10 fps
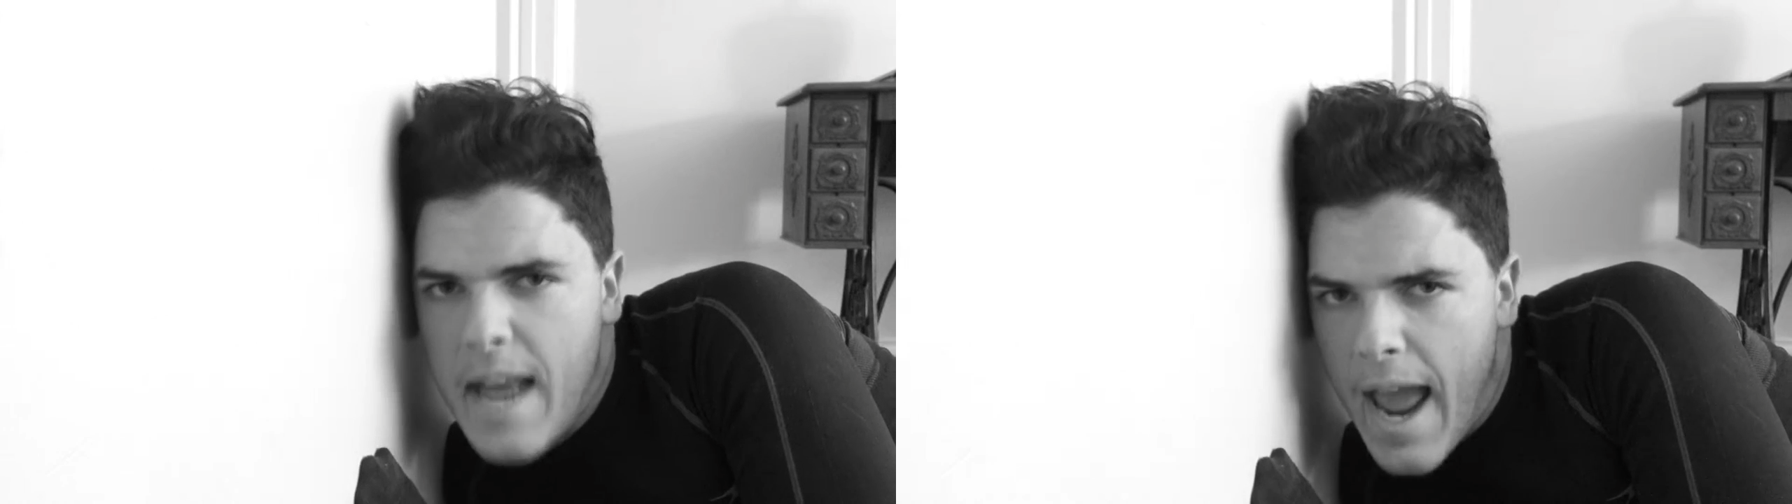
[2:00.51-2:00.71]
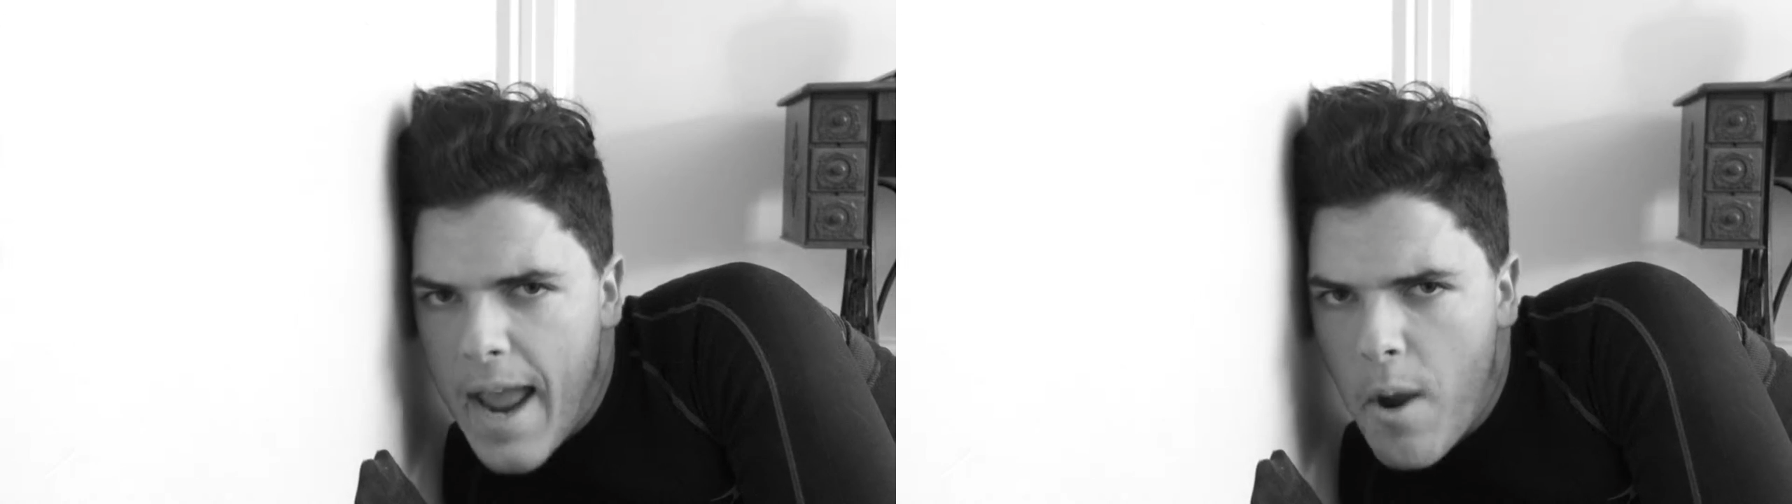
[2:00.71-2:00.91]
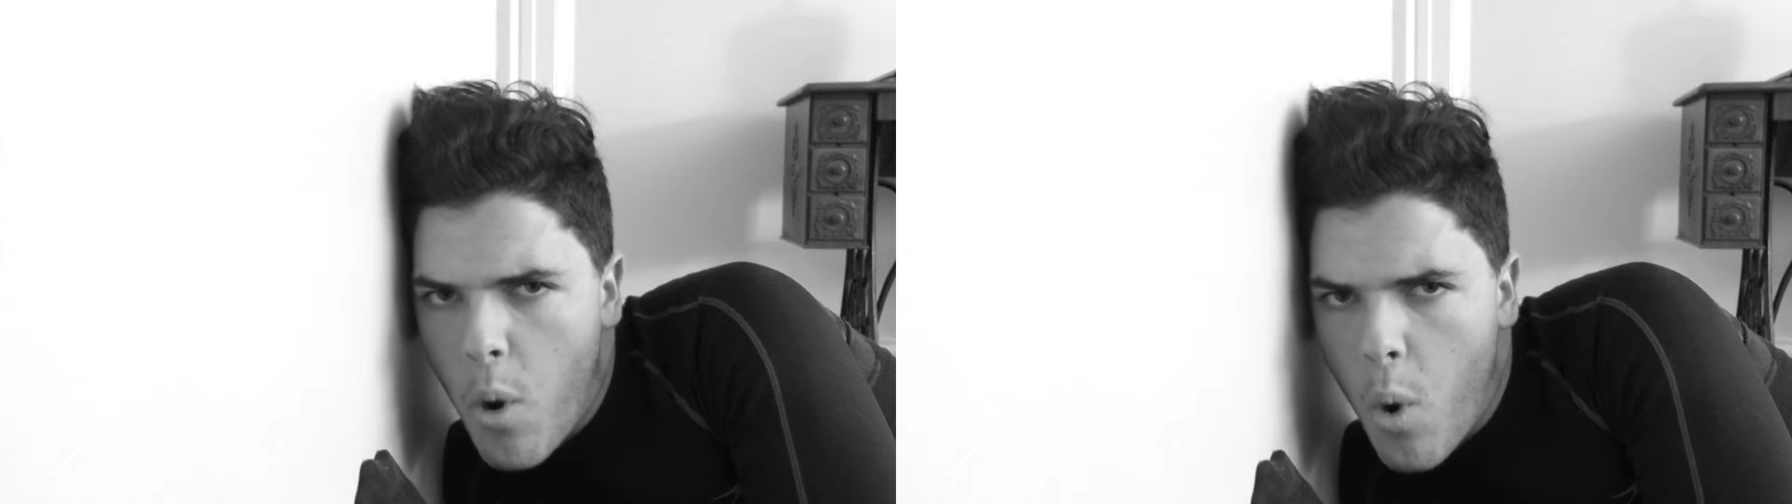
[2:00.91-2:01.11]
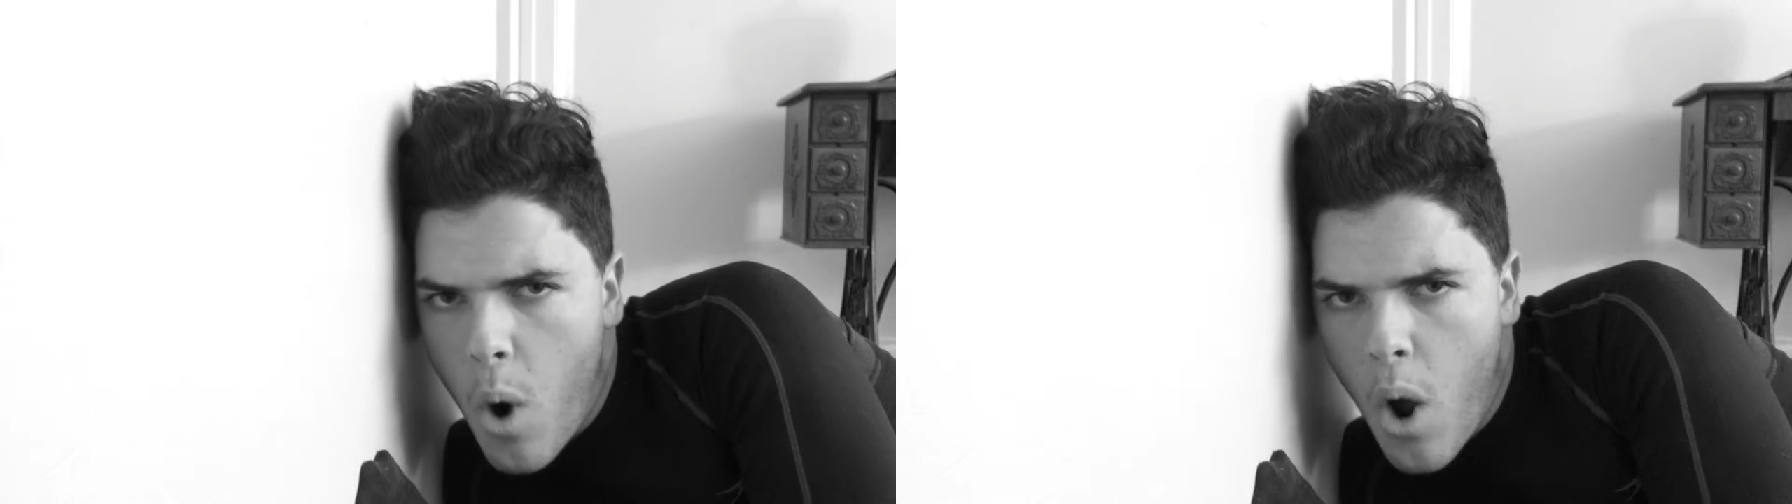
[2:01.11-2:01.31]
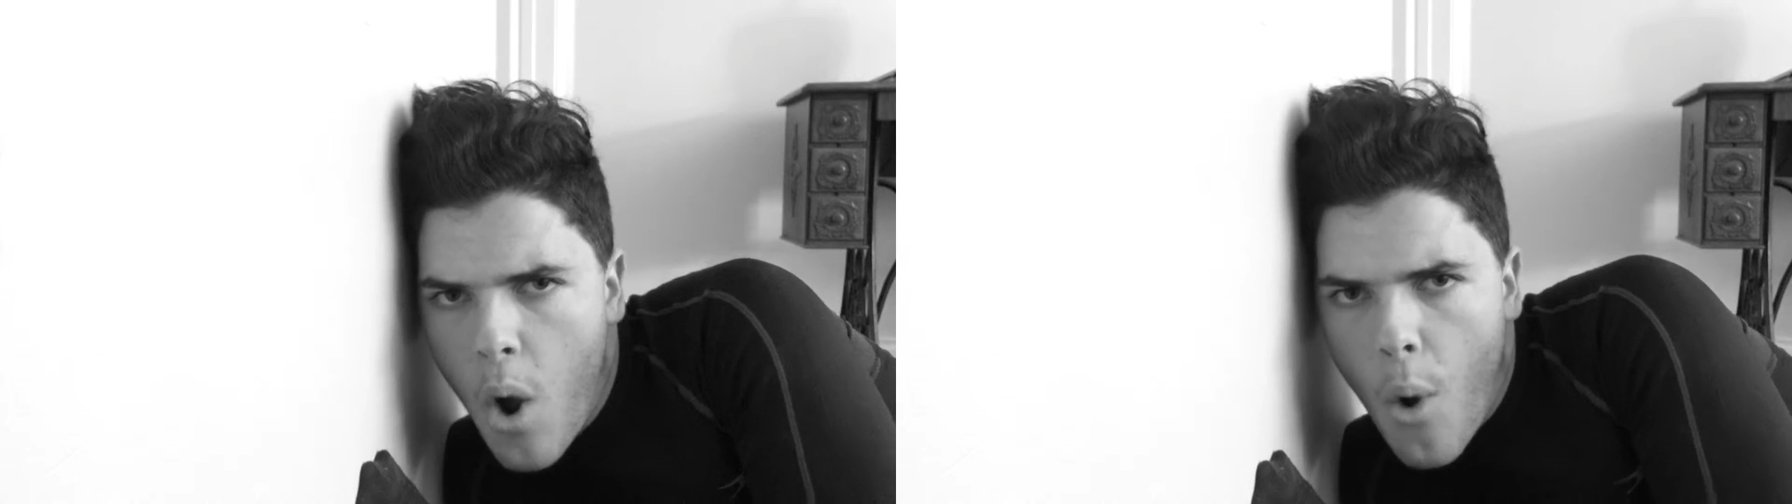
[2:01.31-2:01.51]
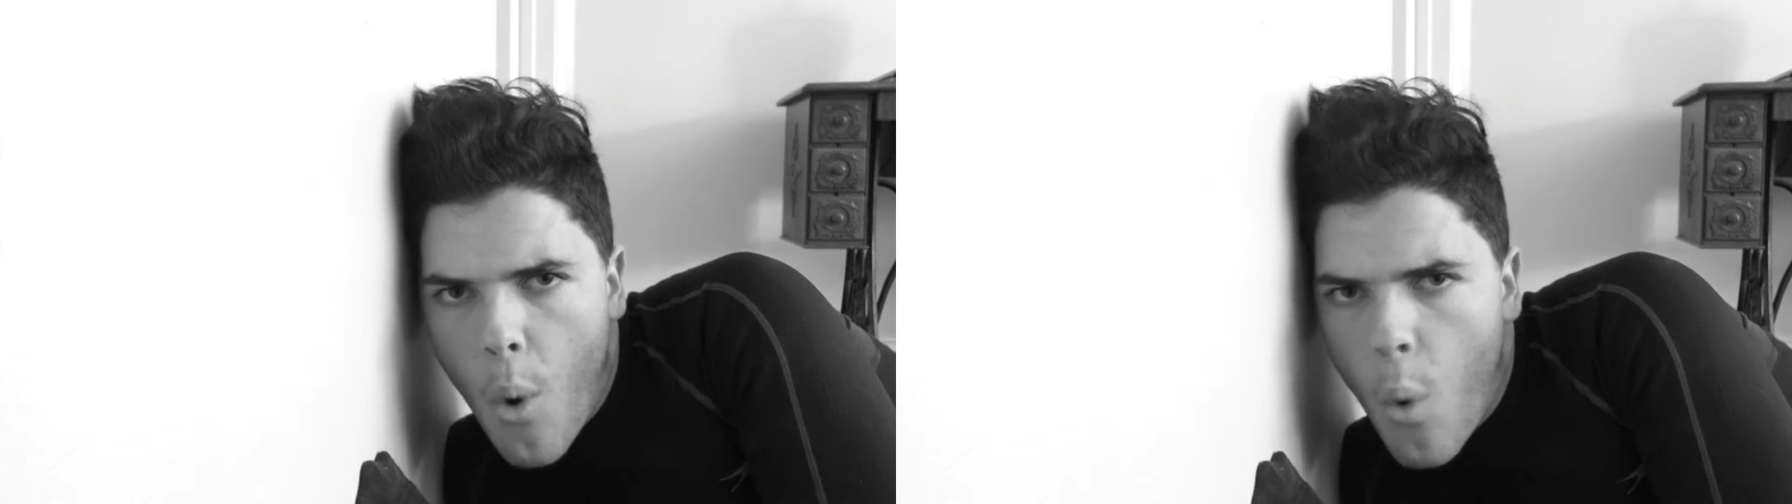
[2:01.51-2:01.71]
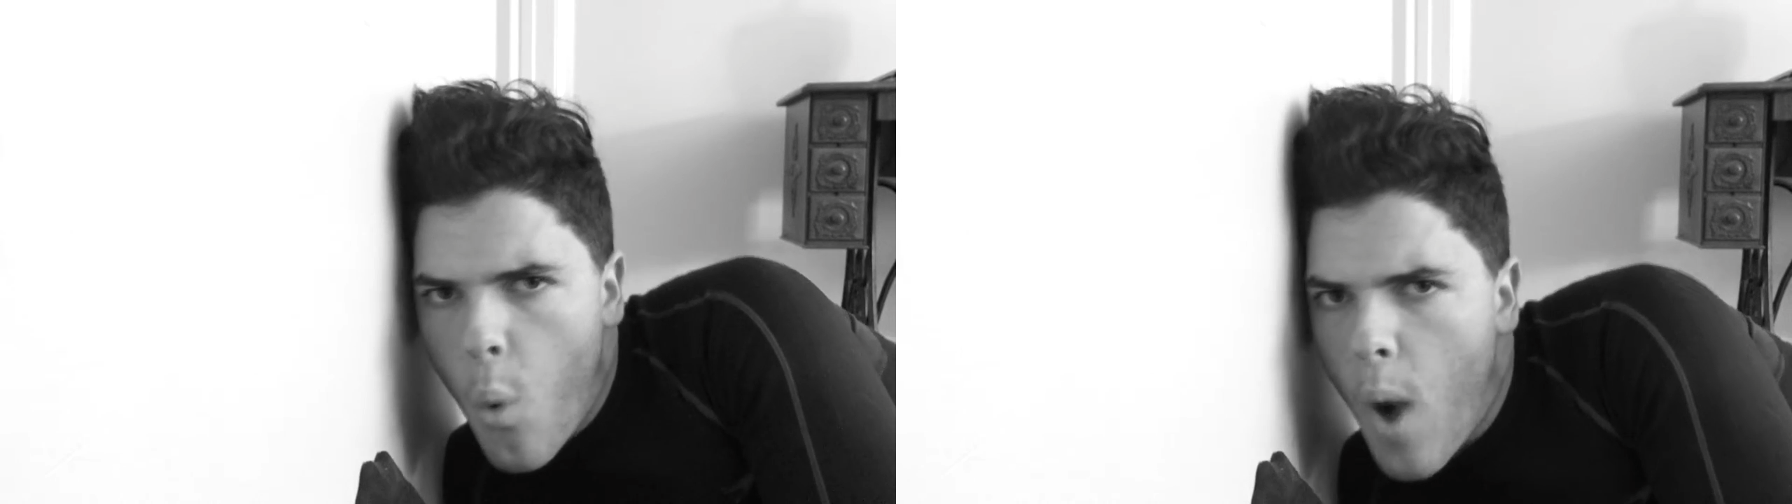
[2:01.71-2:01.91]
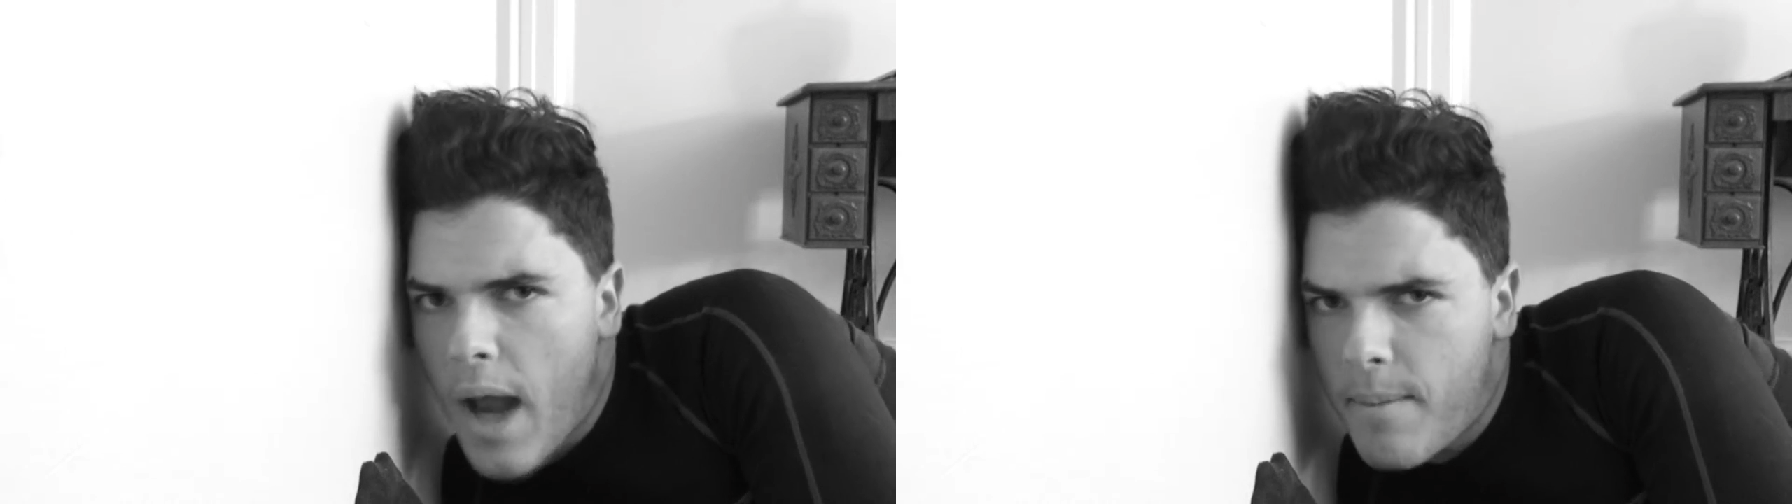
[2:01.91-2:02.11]
nail,
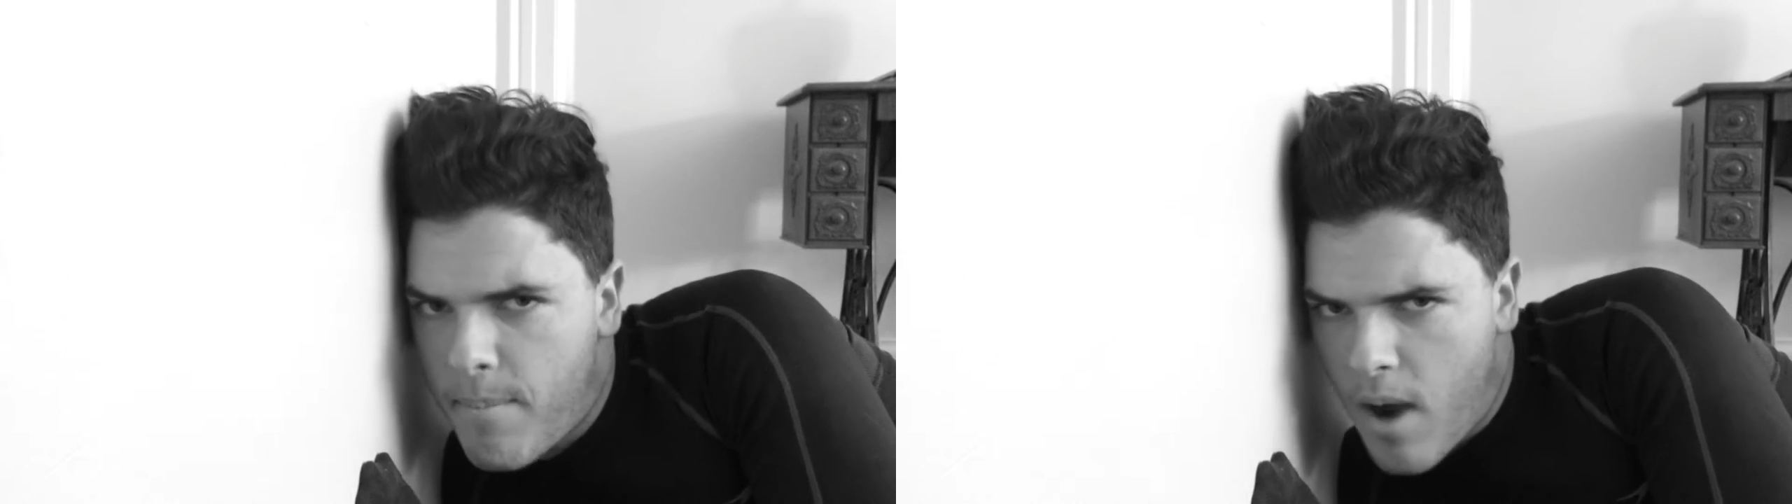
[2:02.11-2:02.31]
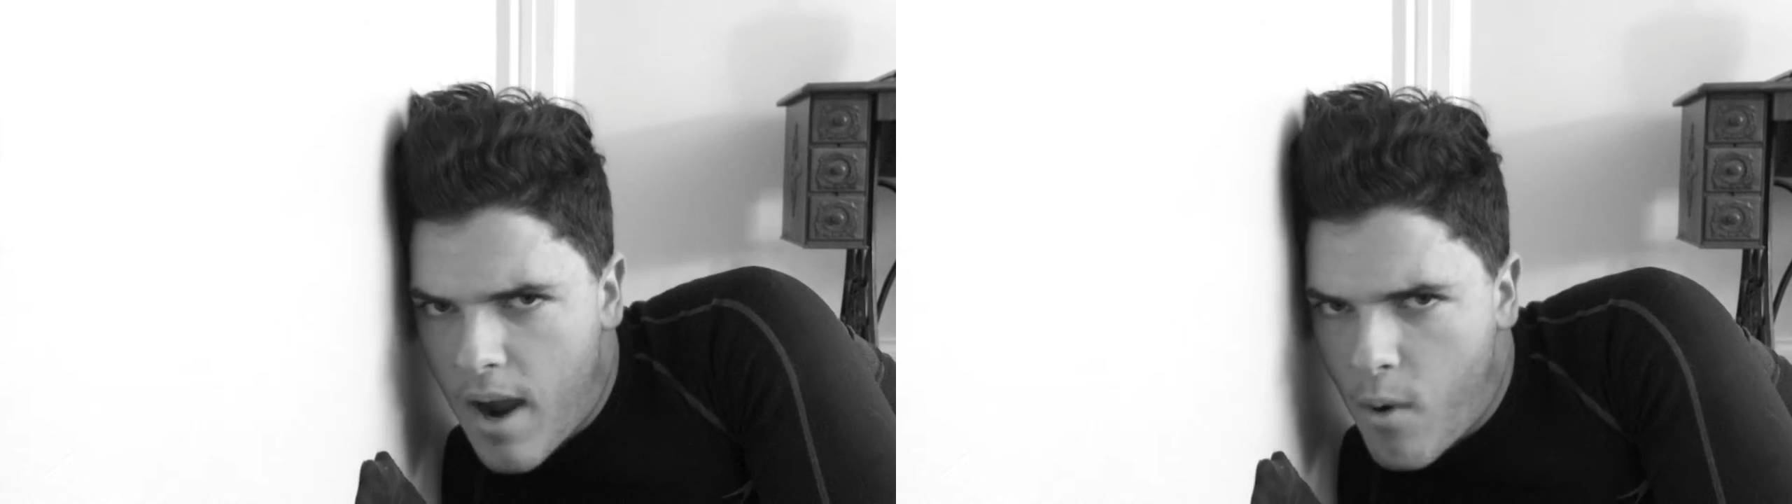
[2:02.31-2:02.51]
one by